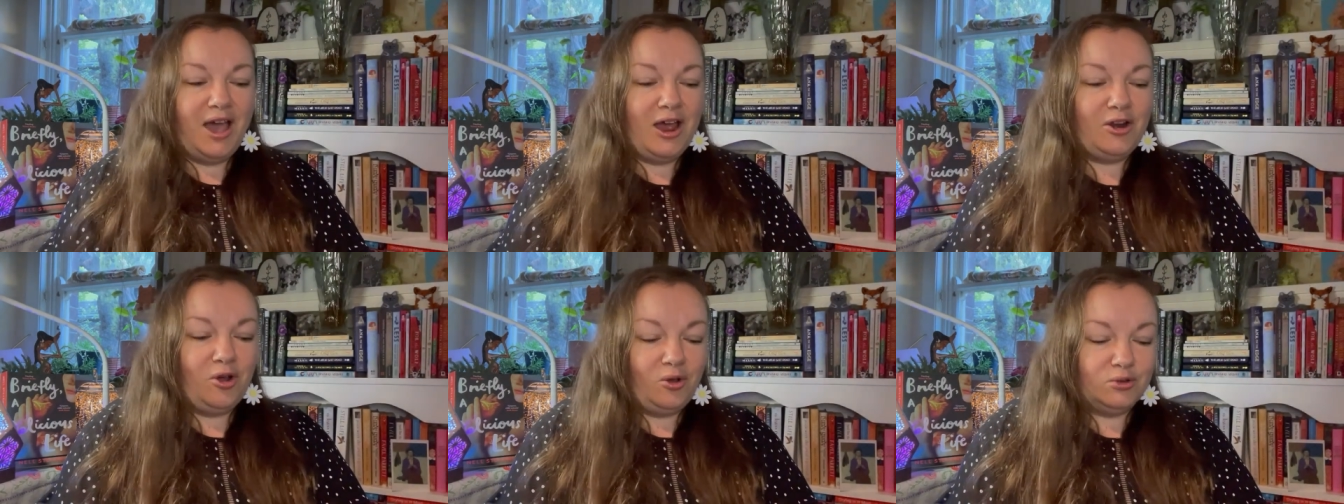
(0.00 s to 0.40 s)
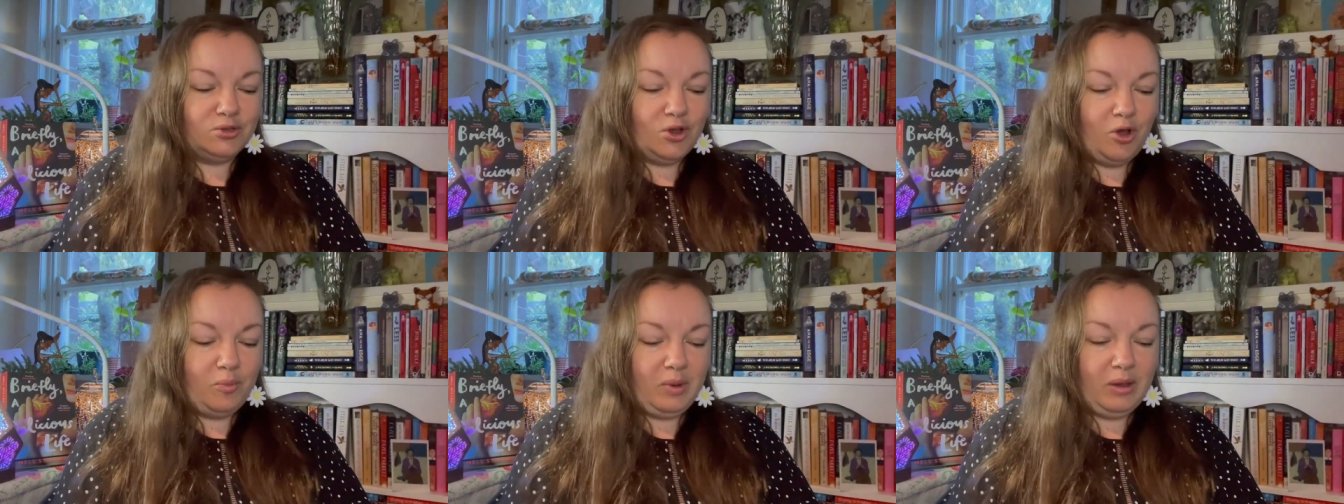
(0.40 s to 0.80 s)
an old
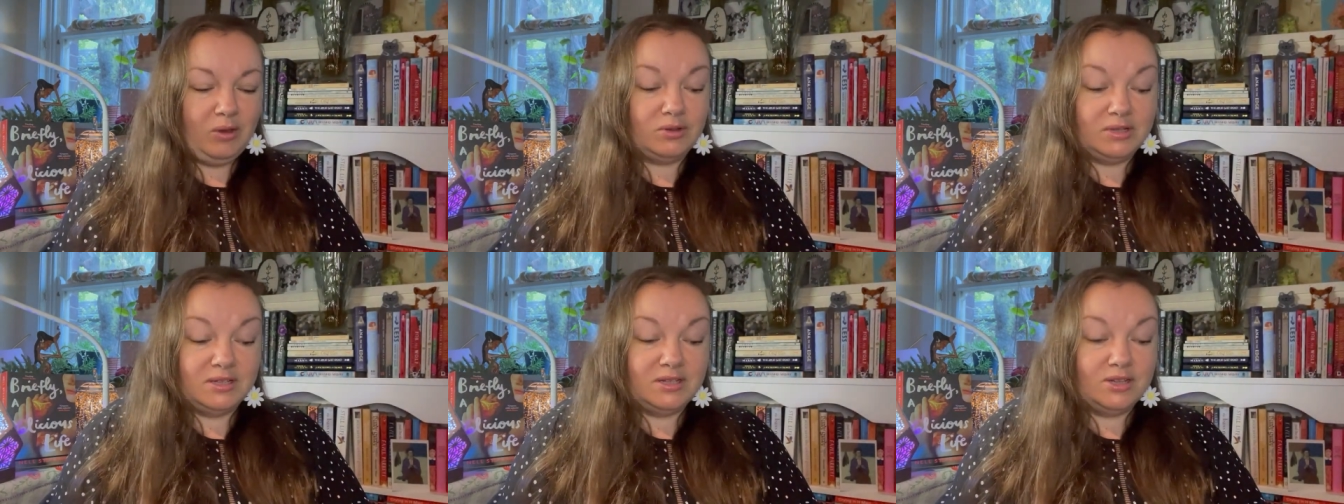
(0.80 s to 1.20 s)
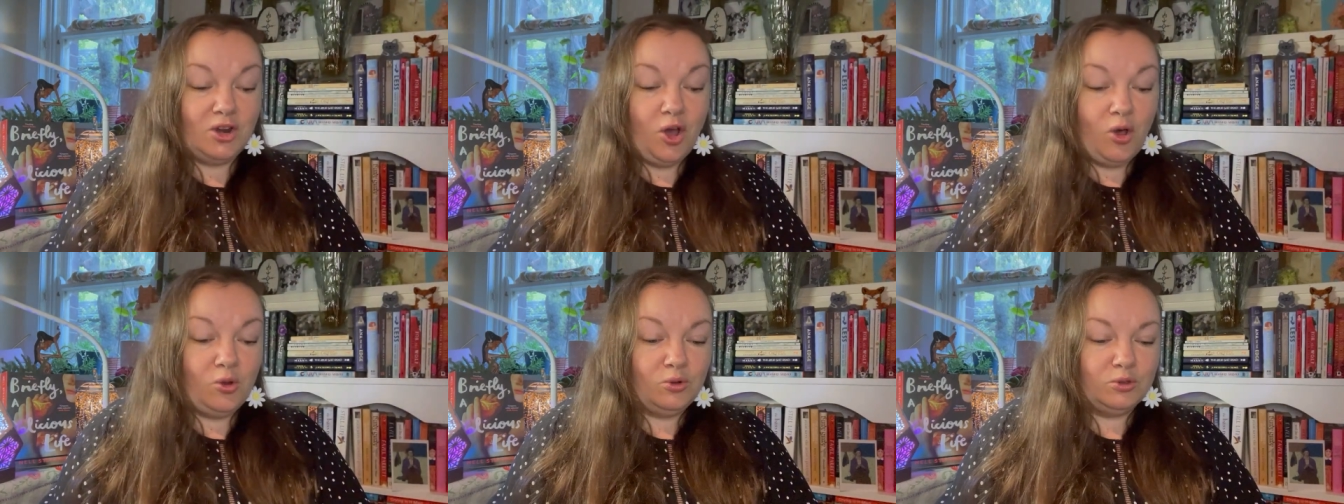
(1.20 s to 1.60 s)
copy because it's an
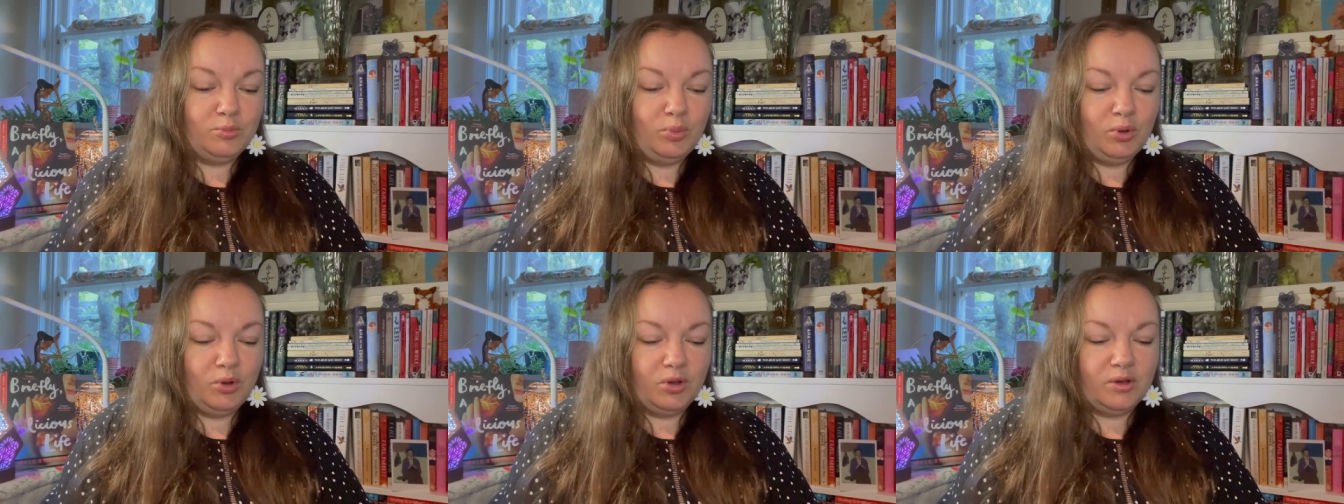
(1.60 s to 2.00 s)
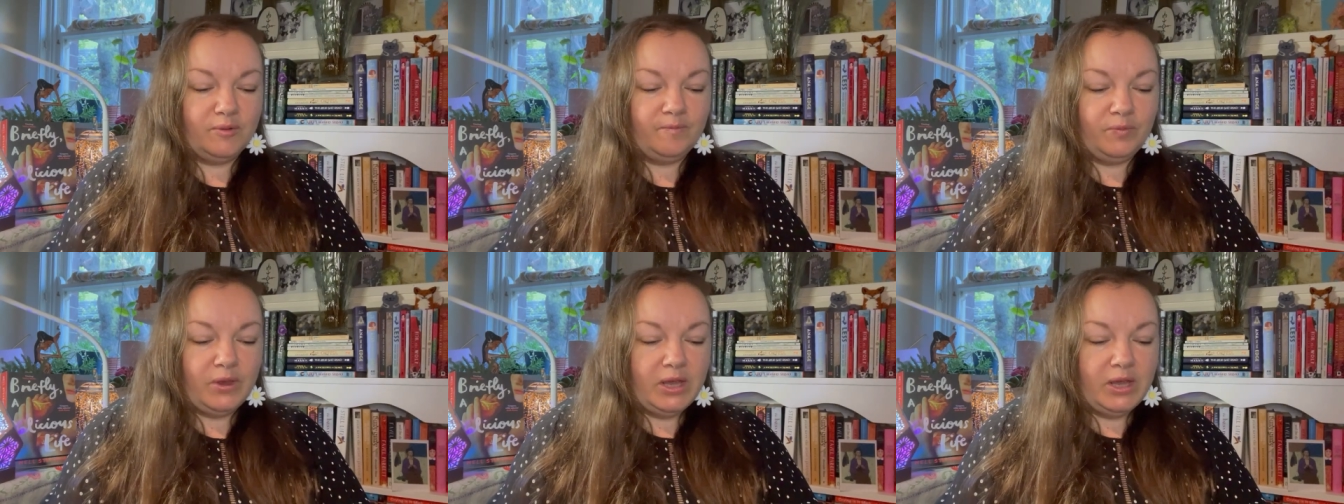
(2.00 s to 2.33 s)
old book.